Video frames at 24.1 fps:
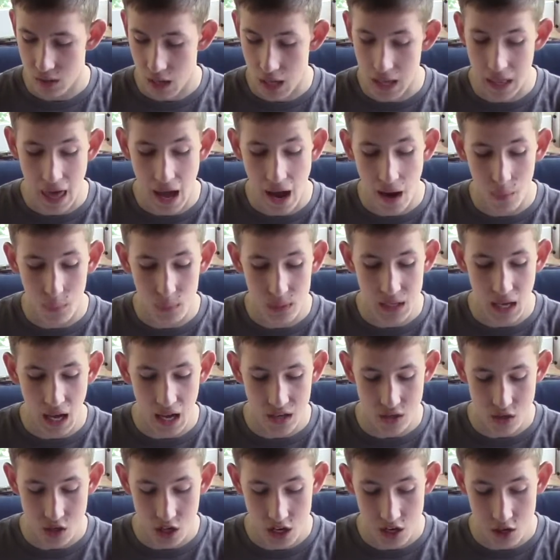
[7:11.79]
and how we
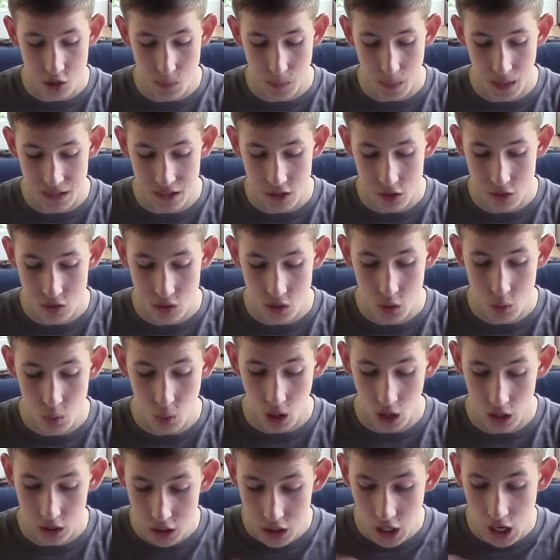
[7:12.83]
got chased by the two
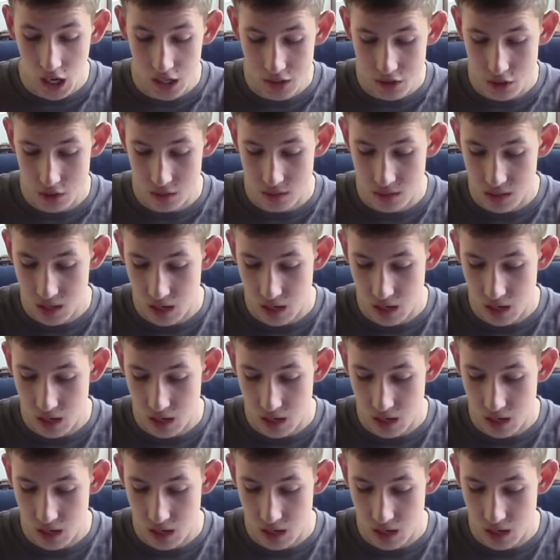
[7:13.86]
unconscious